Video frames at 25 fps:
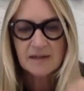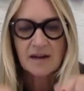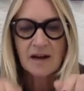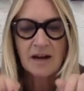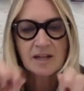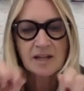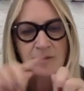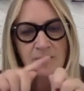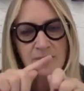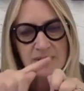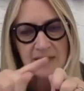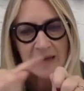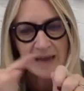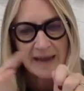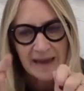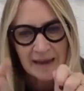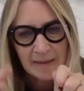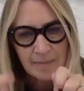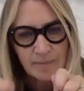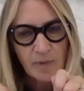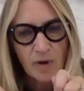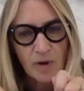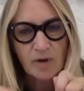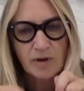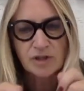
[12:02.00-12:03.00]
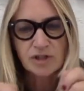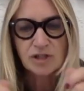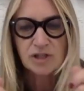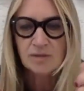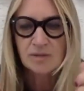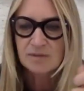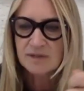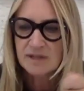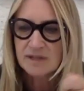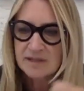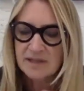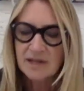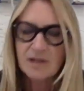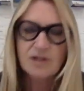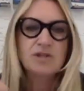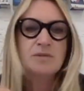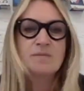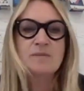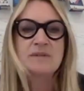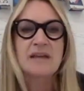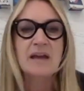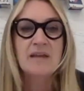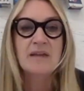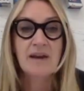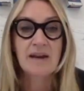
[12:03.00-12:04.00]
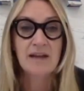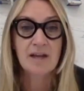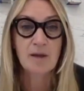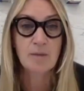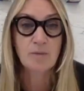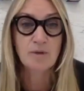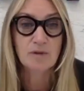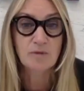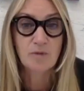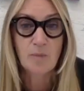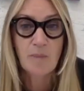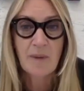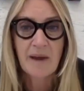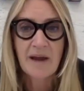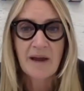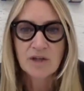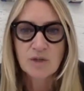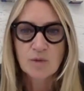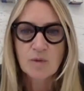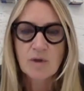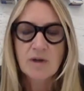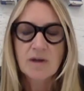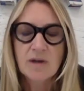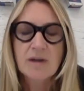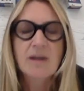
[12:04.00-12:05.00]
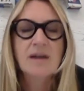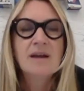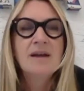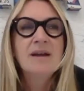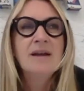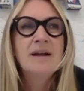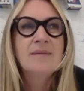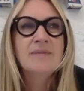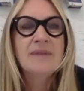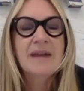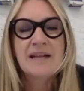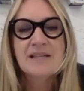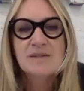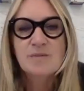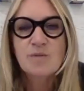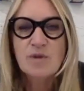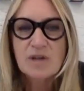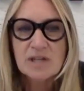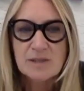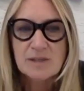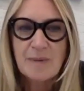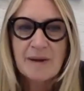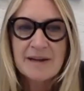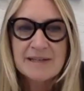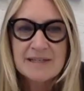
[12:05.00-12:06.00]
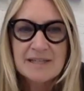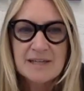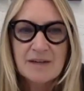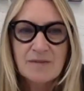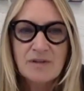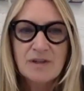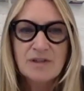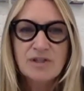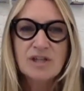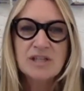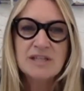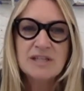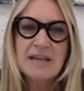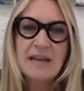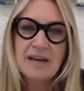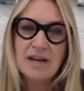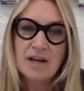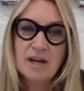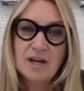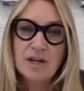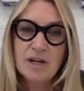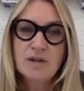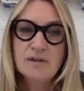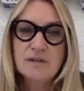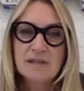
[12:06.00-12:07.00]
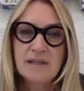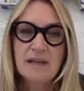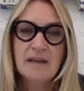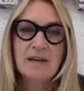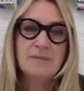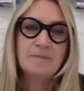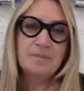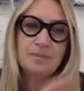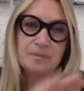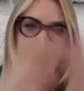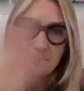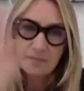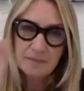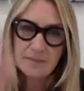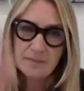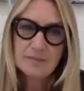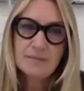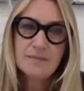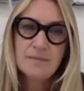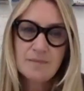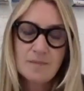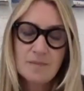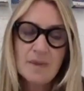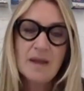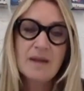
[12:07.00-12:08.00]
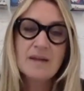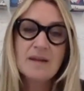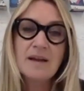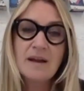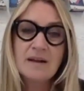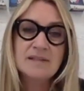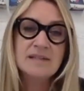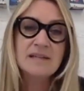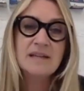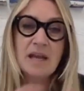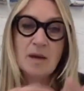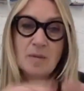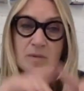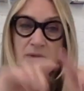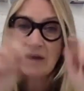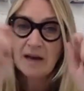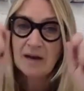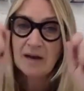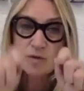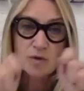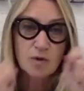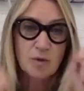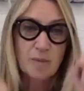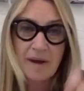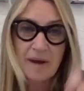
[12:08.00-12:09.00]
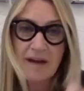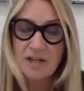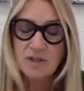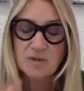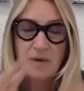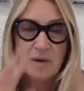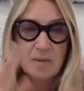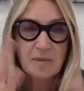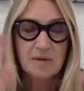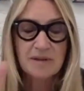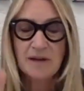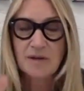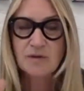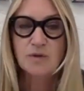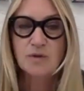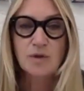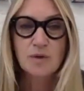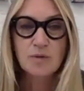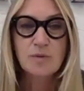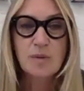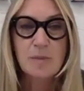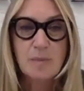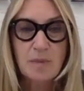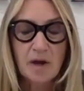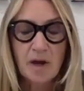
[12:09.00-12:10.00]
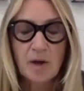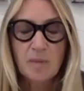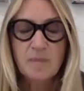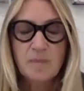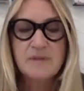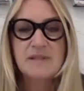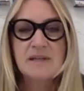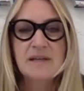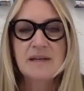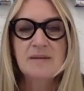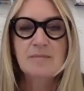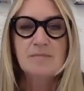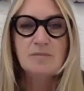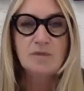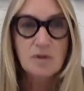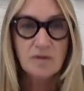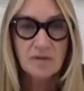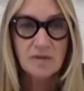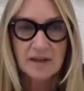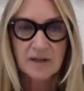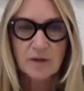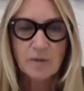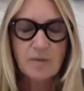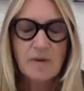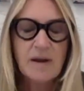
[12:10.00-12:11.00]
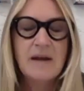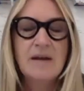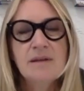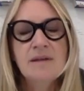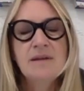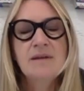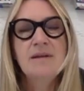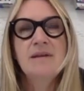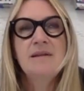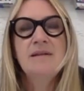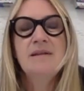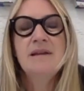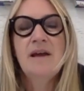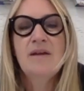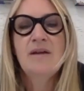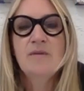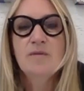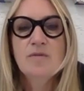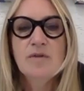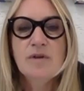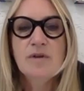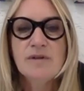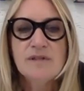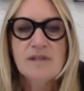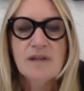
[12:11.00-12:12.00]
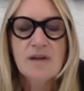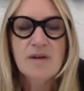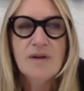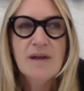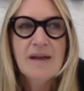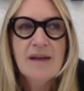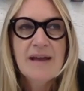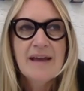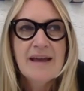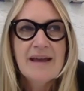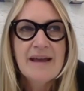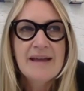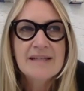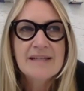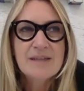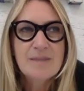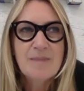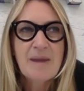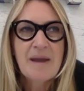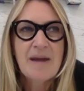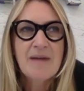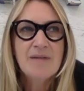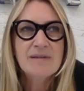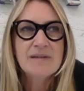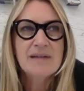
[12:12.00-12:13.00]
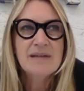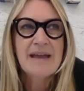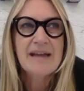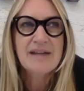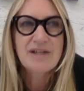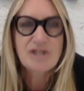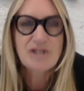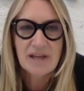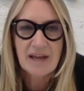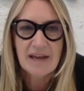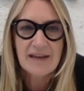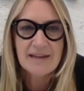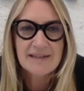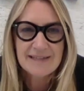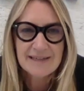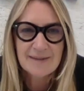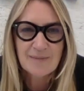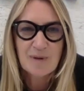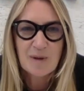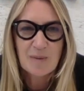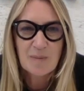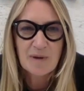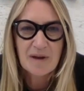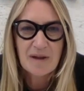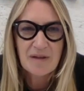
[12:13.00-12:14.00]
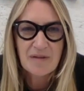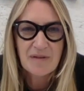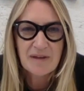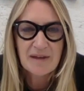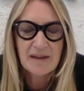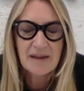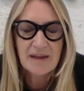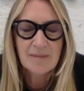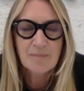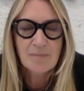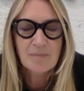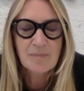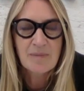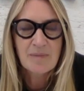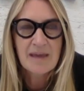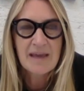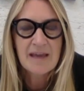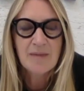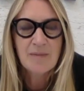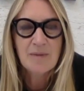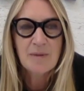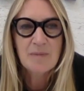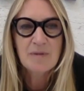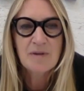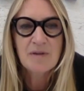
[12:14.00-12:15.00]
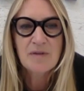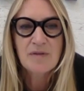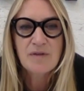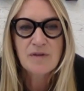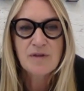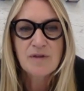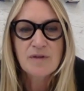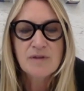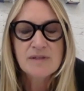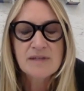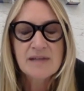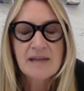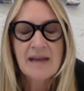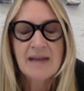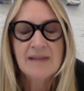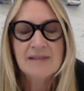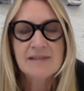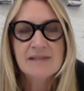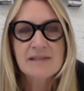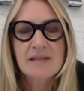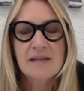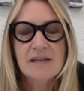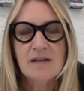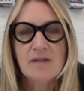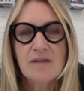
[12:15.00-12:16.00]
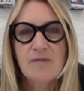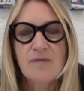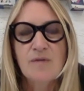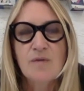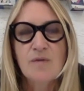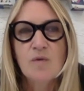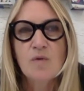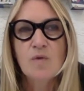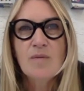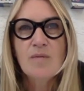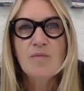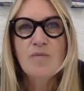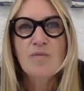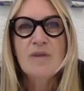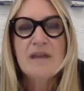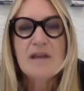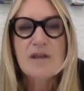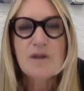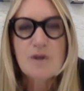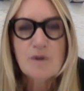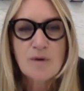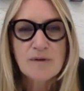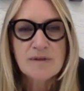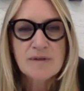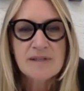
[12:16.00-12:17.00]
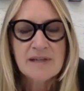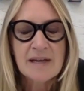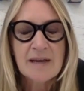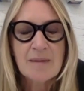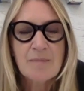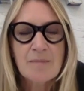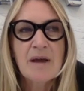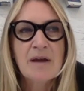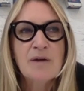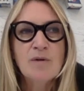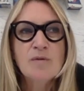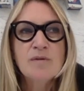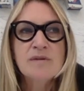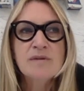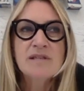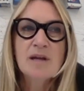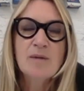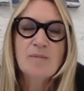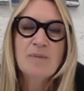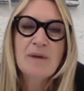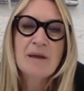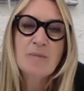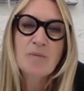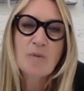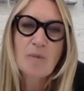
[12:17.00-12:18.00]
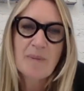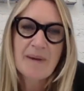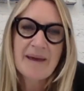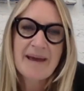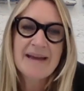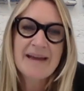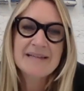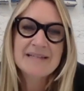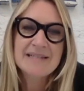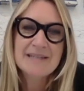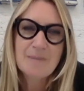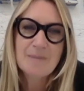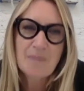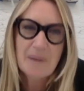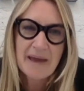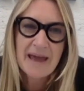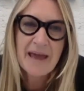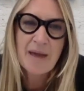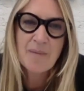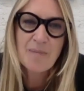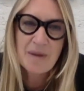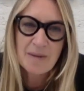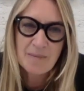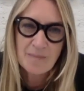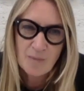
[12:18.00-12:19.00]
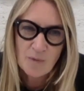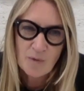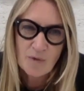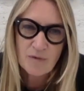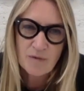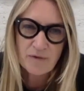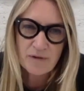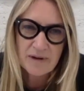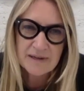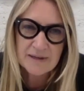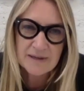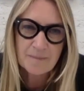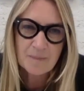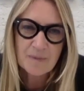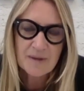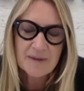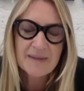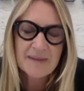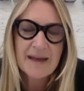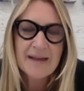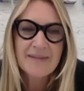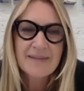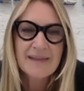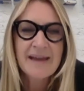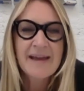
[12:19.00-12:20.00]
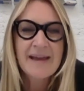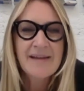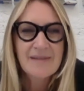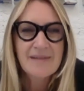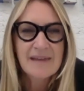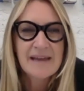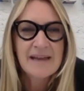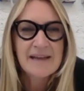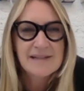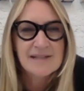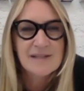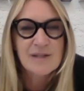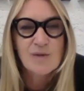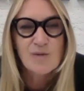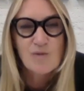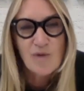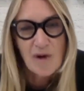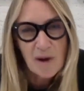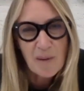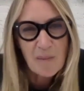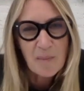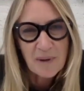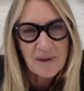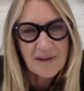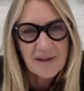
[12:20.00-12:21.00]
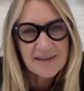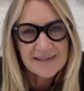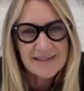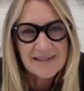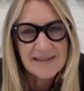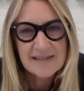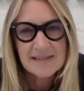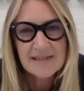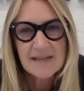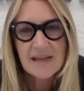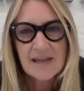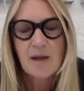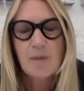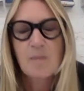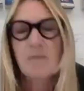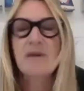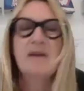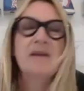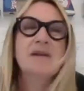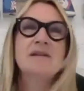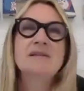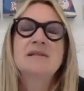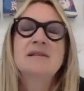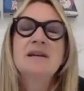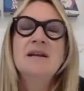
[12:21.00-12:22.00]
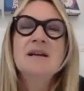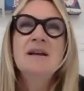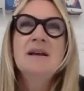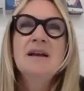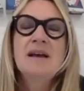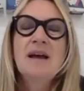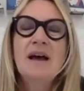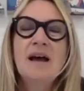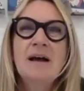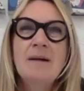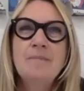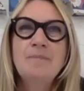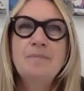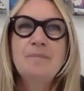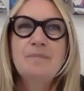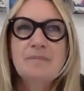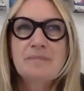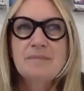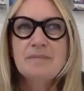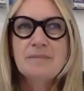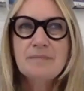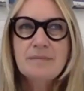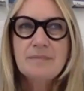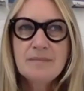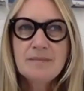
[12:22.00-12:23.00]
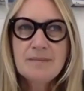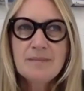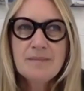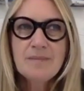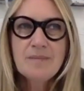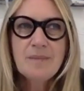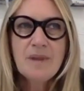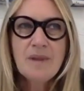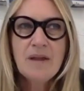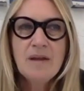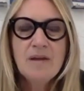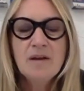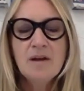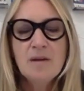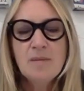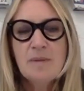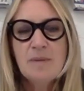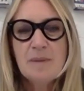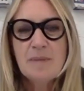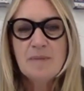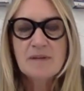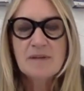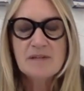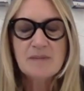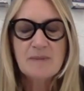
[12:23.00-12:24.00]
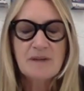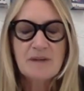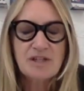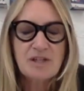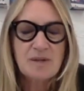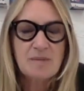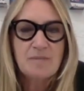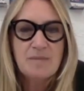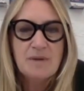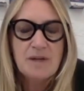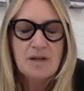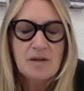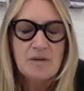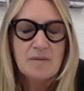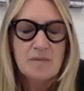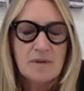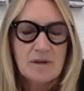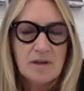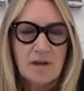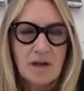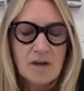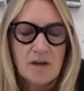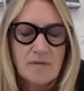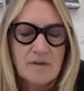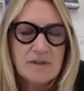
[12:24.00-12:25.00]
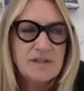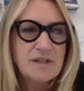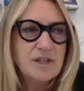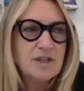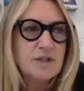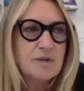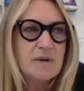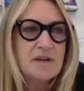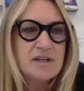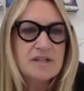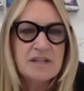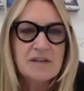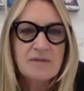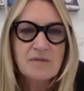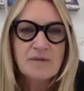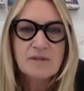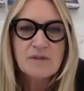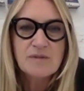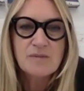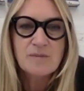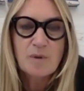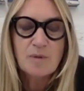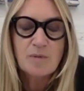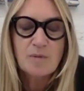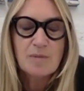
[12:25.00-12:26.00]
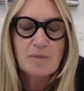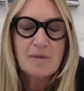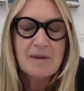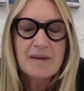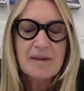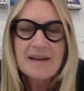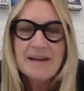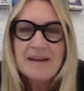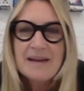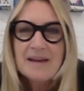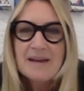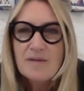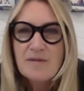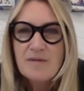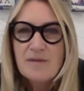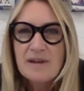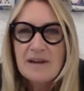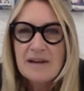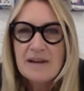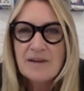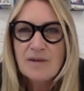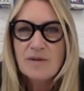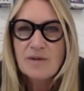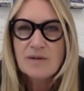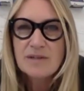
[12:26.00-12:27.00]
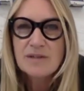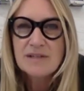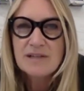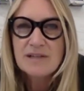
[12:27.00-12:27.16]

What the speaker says: cut them, to hand polish them, to stitch them together like a beautiful patchwork. That's more expensive than just getting a new skin, cutting it without all the patchwork, without all the repurposing, moving it around, the other route. So it's about educating people, I think, and making people enthusiastic for reusing and also being prepared to pay a bit more for it. And there's the rub, as they say, because people, especially, COVID situation, everyone's probably feeling not